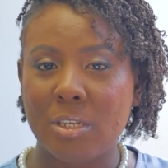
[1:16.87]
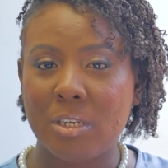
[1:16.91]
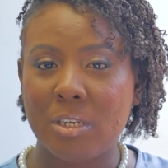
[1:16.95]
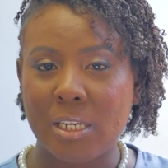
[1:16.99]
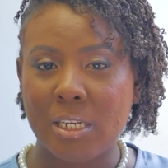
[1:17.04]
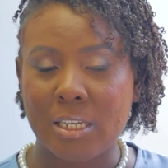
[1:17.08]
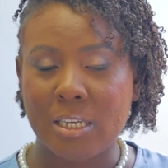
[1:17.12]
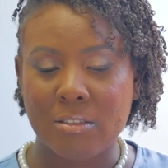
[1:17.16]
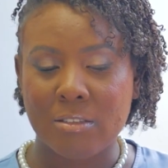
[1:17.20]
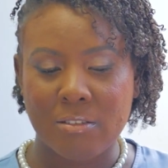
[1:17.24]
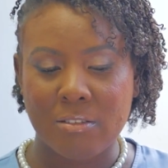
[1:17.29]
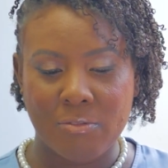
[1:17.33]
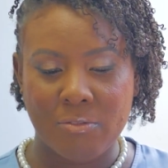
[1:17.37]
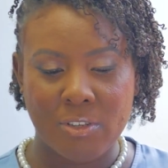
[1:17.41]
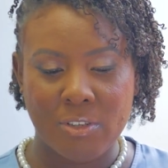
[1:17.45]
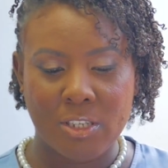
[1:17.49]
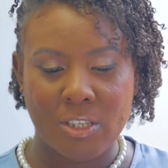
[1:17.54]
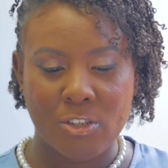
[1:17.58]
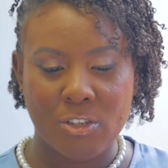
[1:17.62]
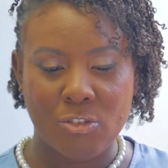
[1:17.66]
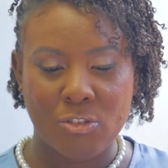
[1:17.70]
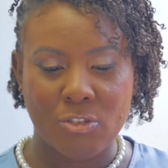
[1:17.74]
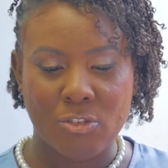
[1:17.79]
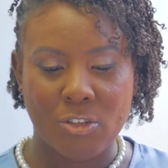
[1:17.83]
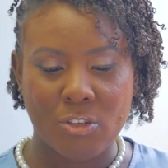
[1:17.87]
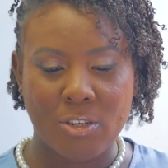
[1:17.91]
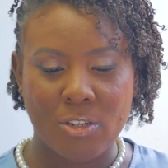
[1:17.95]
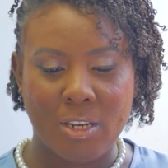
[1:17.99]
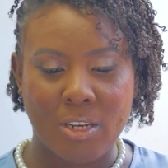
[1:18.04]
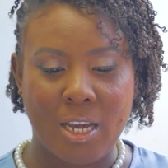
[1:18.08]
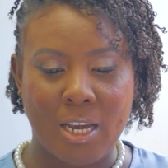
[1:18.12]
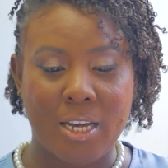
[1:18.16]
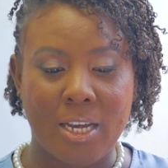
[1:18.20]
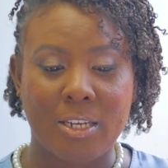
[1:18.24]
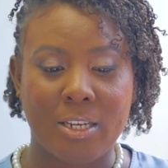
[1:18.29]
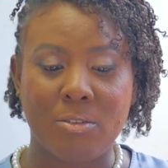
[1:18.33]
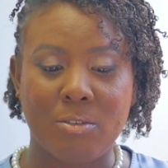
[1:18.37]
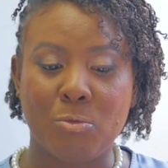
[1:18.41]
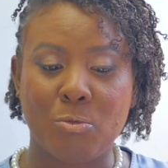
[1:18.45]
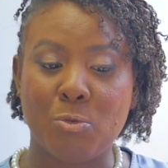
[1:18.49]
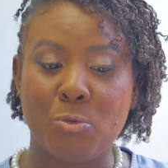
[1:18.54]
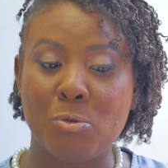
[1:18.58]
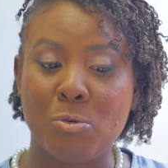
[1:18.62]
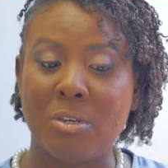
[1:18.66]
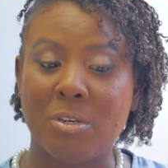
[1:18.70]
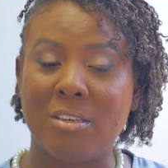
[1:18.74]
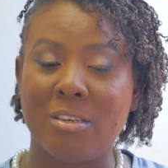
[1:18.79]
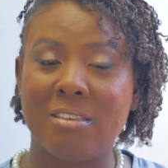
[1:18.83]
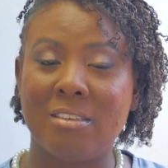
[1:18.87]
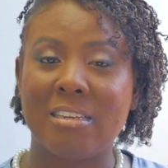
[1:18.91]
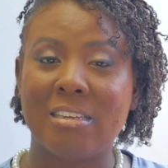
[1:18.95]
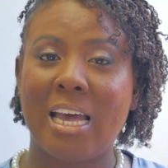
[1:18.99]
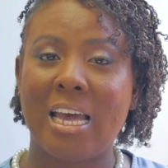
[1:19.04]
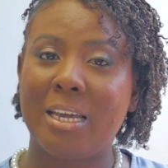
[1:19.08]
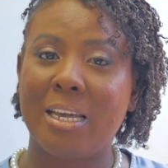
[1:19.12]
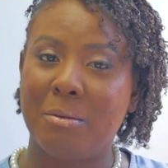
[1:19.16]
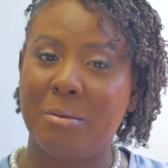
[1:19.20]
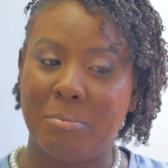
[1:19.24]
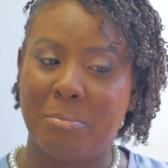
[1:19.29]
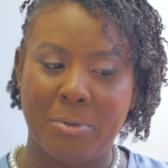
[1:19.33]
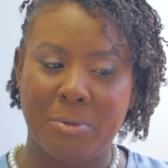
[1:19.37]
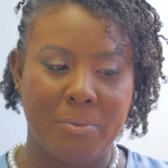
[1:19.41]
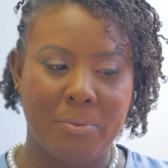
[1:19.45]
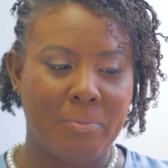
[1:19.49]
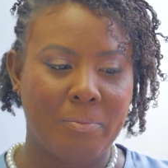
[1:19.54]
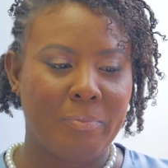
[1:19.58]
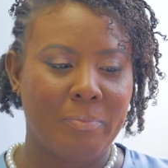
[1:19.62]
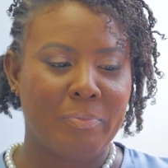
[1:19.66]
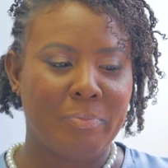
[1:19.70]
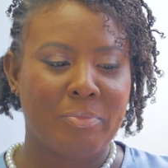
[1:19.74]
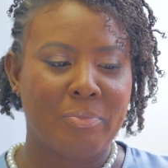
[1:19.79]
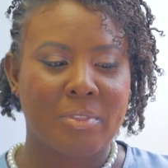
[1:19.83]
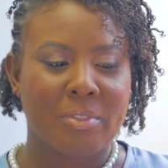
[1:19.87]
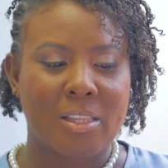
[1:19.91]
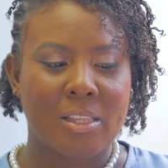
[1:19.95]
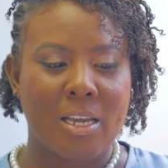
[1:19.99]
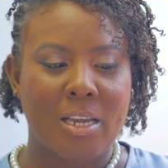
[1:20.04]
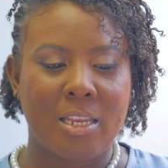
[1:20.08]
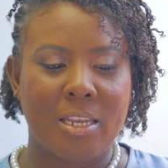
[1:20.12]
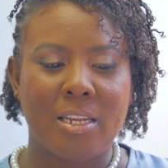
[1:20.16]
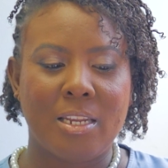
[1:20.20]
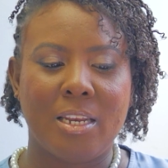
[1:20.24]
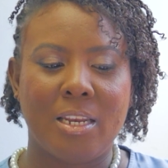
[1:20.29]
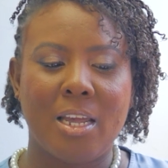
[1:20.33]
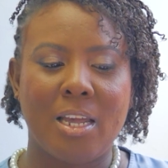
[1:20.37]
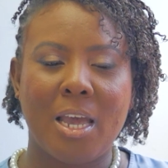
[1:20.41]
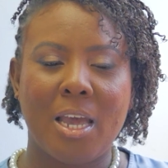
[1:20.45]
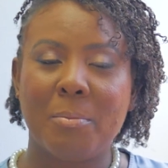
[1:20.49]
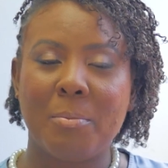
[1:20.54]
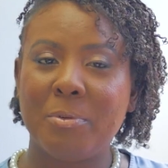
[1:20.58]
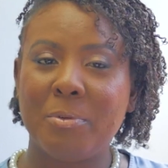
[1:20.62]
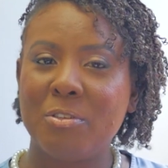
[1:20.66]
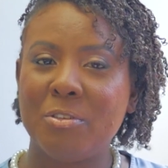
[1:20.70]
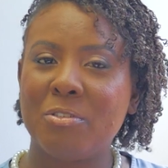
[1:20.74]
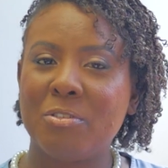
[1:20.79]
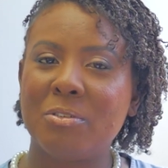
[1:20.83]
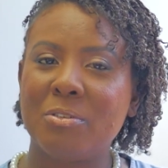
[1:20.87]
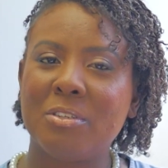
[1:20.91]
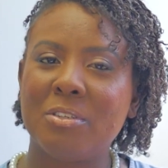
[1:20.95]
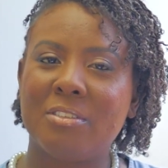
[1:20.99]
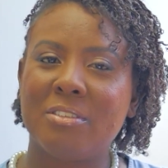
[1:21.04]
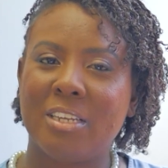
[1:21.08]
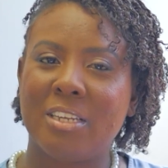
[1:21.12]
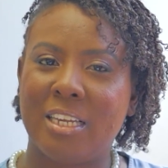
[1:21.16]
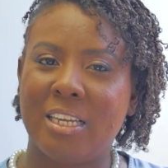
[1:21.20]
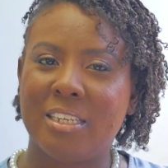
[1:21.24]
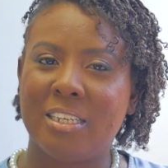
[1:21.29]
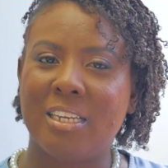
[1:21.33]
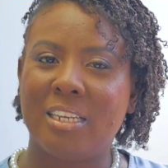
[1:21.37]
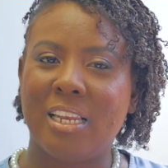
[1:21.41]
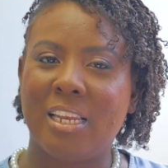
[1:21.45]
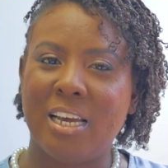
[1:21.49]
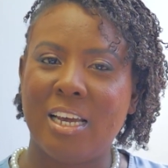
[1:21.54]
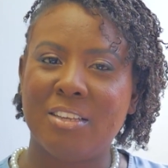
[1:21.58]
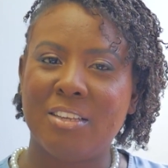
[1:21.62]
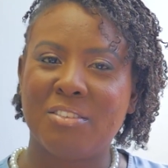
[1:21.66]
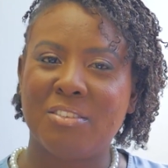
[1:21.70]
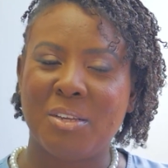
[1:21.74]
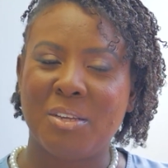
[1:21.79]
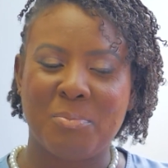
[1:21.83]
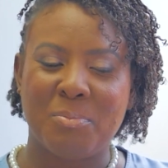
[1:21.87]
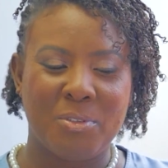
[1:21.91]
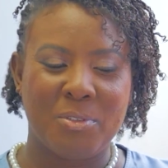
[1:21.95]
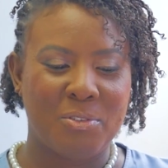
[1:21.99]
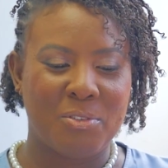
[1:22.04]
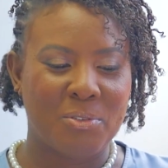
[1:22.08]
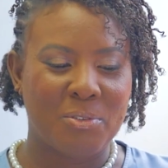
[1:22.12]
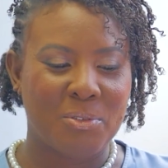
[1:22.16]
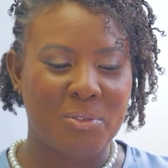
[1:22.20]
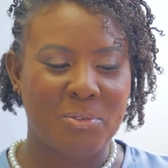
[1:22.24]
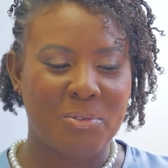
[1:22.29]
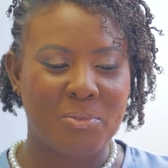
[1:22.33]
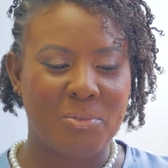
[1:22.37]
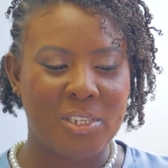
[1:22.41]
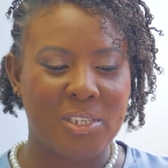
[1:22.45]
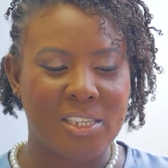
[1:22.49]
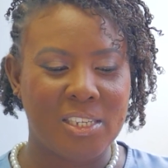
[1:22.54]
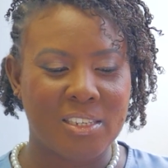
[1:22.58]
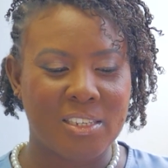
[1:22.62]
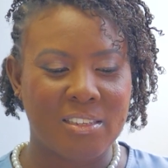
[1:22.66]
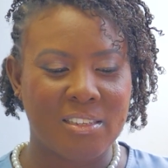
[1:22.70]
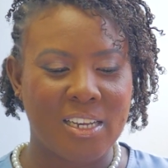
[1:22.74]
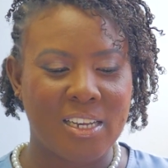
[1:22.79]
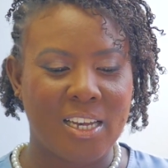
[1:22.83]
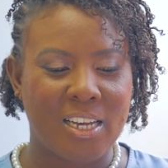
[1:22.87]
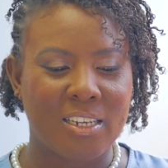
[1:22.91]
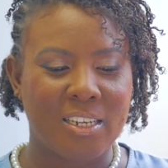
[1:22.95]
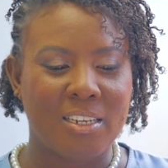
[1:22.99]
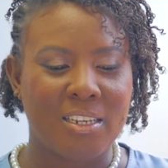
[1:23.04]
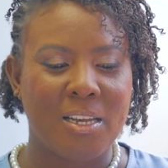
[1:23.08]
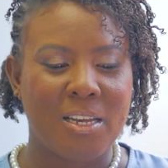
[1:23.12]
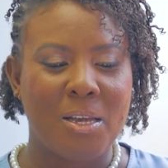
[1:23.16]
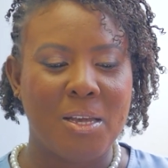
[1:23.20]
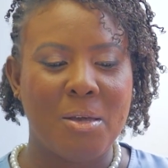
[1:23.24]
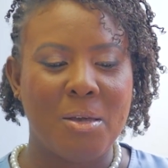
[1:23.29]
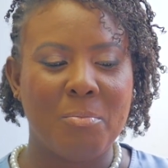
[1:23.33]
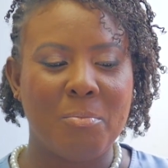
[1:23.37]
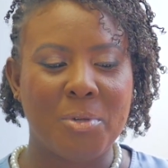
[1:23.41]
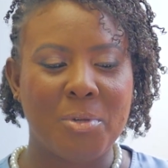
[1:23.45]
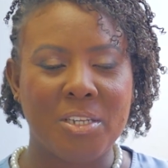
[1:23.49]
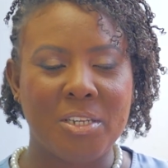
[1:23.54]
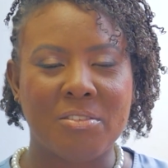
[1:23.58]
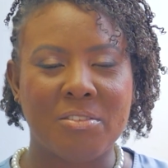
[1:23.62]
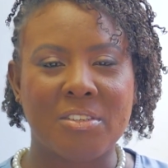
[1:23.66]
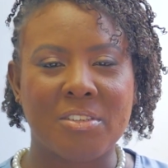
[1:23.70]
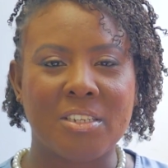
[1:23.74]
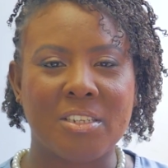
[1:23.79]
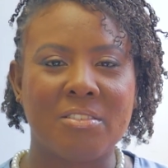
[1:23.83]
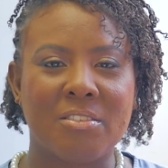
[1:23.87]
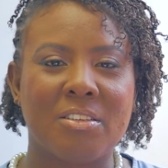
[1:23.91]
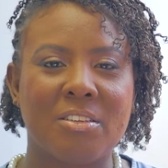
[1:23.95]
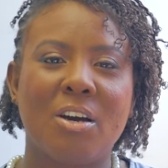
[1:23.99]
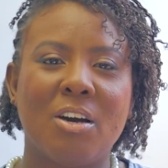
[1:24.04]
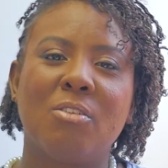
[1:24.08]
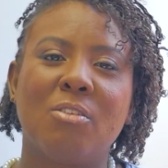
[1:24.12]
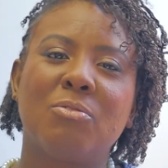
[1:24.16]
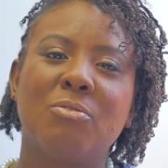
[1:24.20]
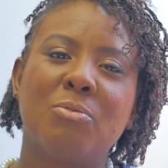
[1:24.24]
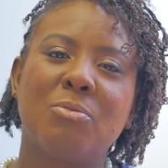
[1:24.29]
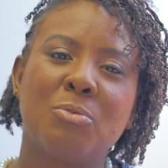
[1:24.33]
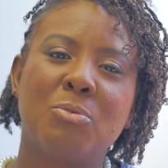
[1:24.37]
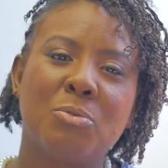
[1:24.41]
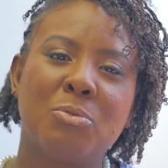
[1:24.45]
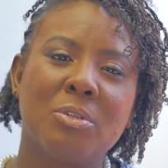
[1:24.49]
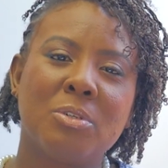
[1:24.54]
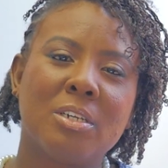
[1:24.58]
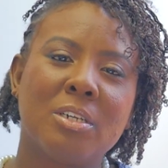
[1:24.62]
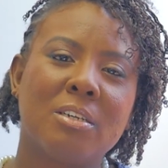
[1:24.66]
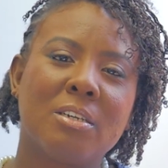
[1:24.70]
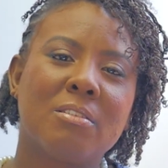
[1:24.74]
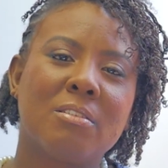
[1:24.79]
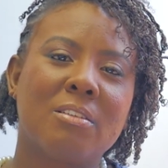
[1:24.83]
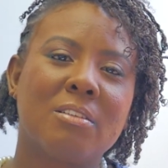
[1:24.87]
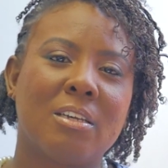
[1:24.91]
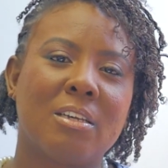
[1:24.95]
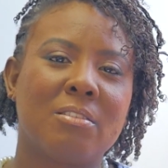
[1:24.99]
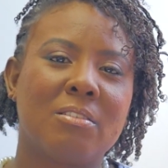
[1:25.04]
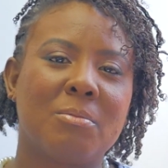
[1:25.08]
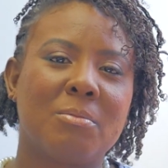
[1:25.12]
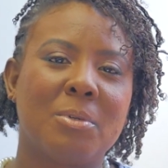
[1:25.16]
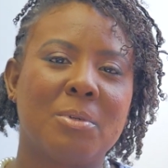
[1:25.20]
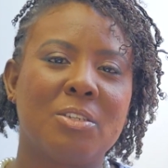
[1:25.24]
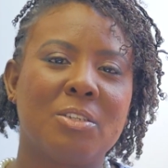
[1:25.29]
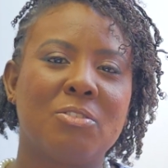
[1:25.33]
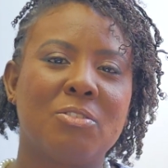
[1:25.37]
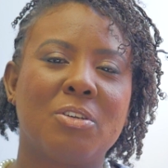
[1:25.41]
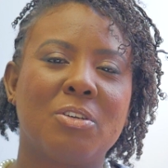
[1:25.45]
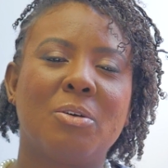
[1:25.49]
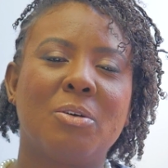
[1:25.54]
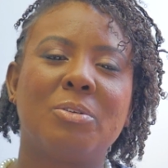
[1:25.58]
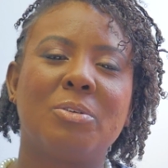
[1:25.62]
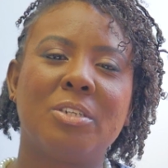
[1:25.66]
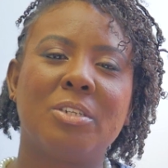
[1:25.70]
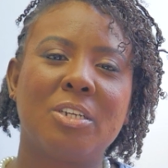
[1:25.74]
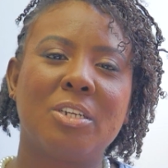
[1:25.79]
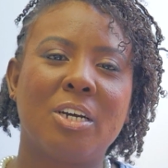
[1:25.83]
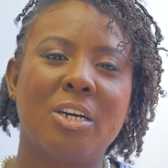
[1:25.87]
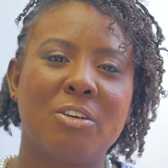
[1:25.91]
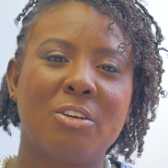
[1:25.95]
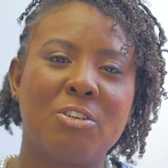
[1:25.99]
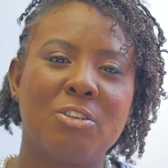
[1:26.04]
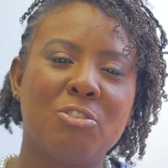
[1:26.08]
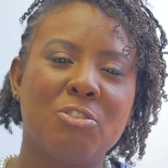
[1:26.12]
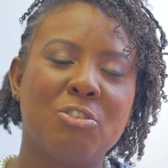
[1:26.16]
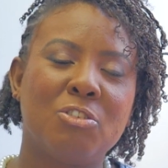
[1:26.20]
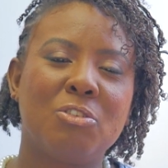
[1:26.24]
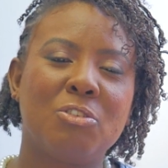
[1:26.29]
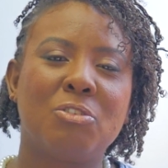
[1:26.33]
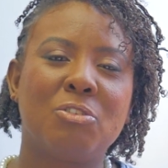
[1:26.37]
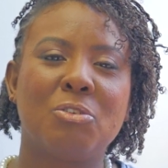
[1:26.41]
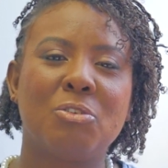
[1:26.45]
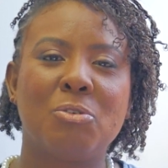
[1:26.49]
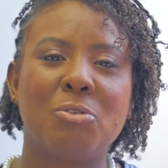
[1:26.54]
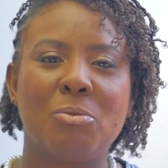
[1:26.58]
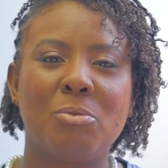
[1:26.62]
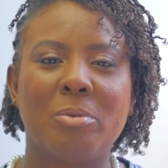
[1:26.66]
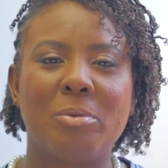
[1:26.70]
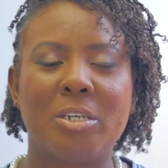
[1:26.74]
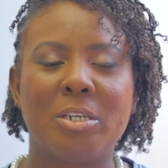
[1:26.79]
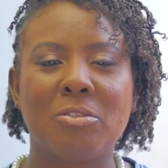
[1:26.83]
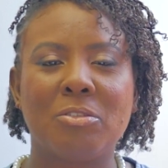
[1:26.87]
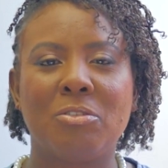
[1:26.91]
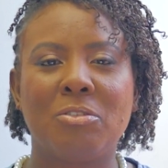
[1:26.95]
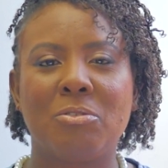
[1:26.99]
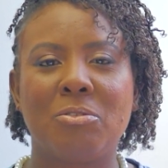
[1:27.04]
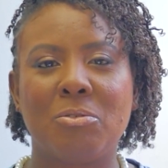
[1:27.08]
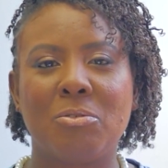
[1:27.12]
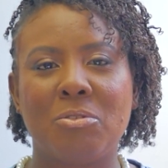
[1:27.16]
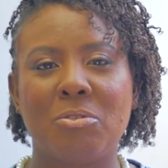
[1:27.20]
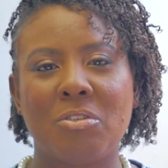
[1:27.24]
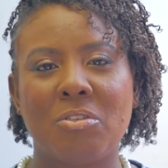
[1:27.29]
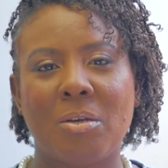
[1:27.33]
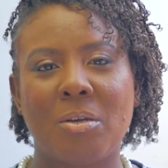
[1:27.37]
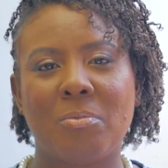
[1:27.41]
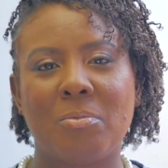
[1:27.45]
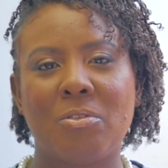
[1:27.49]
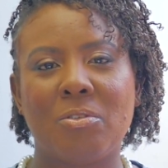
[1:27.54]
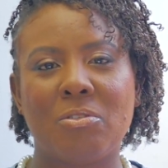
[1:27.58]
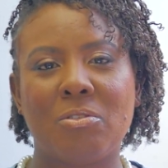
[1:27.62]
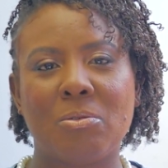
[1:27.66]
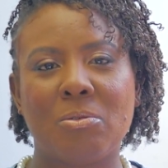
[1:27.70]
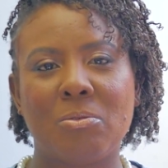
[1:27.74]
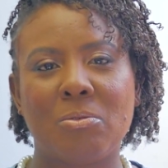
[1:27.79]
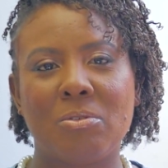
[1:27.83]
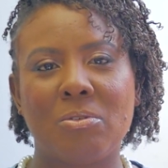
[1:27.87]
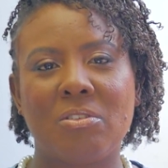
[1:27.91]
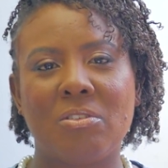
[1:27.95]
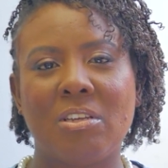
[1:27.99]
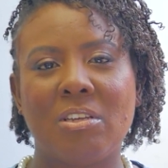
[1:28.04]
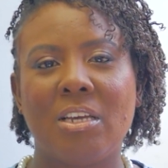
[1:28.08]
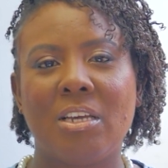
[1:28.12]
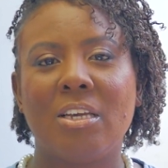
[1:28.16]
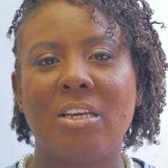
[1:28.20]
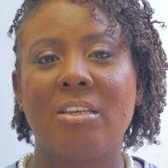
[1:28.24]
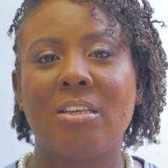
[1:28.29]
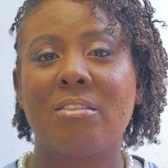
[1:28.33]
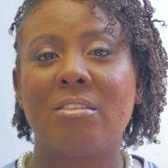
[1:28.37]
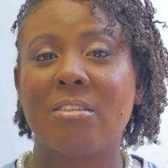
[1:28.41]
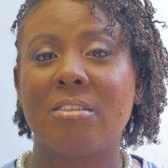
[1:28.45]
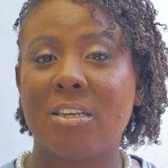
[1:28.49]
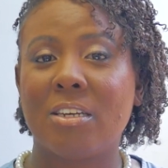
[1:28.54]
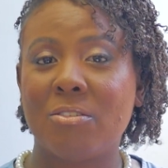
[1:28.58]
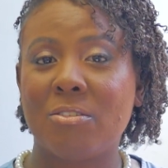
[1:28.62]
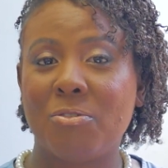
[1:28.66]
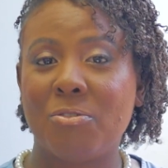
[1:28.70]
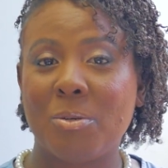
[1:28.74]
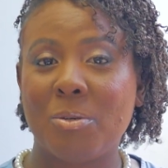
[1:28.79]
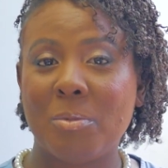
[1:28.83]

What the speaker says: classification and wound type. And then episode 10, the last episode, we looked at basics of wound assessment. So I will encourage you to go back to those episodes. Start from